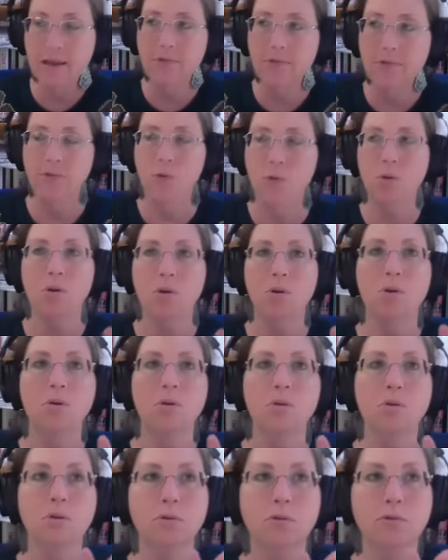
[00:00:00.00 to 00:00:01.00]
for
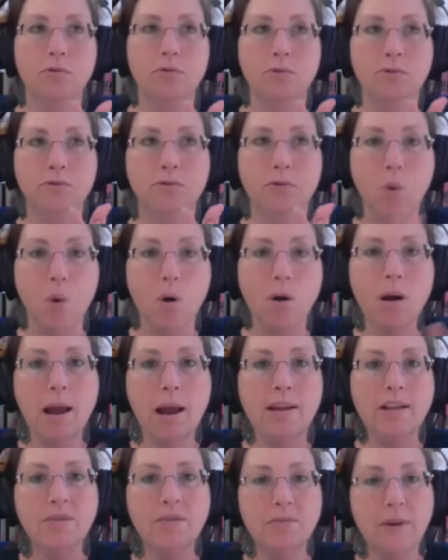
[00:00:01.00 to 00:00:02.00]
4
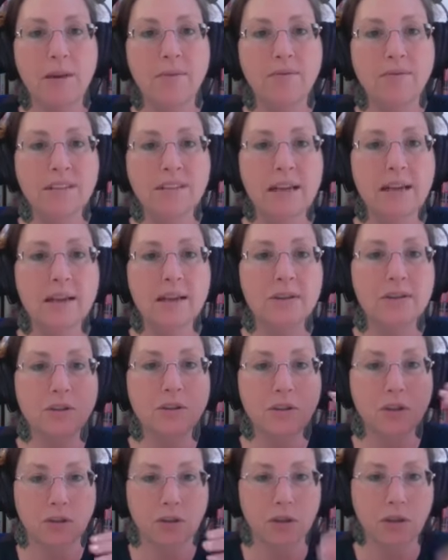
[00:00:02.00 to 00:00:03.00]
nights, 5 days.
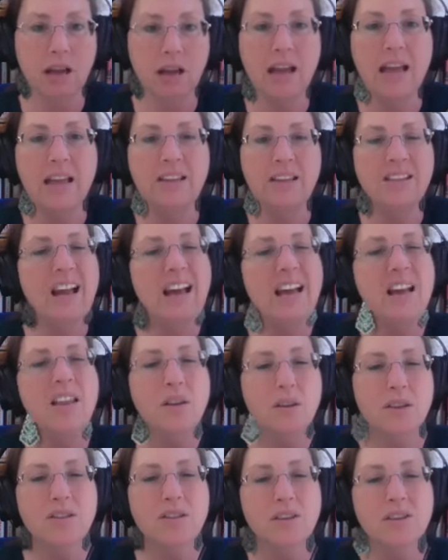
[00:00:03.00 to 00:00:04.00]
It's kind
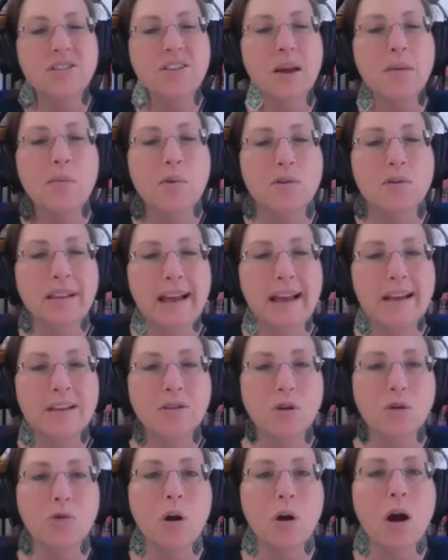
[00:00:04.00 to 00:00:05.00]
of the summer's last
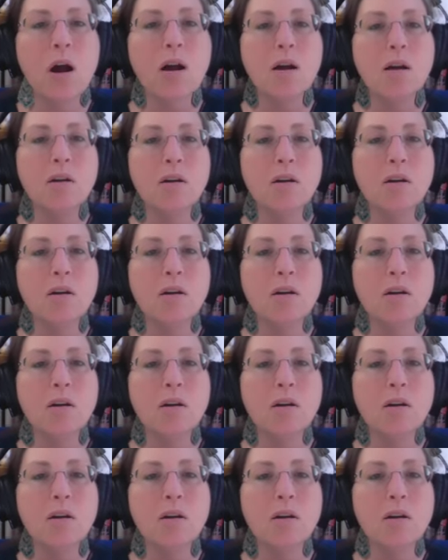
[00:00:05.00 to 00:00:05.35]
hurrah.